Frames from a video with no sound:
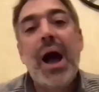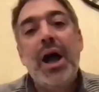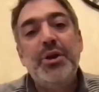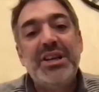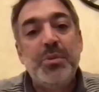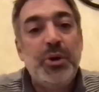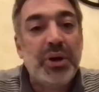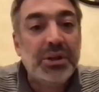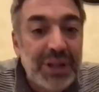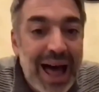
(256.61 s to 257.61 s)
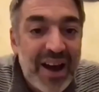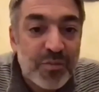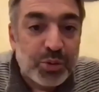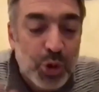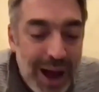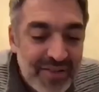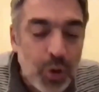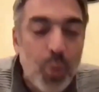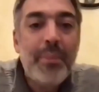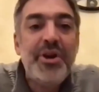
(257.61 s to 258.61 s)
You guys have been doing a lot of
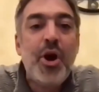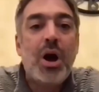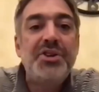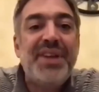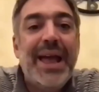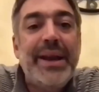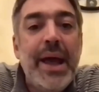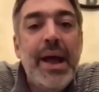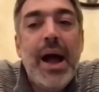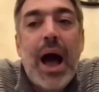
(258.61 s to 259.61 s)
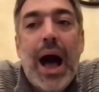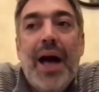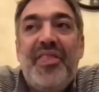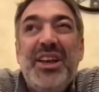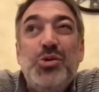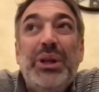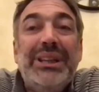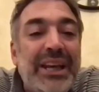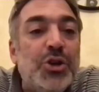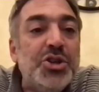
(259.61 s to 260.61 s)
private webinars and things with
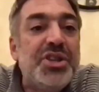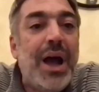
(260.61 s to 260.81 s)
leaders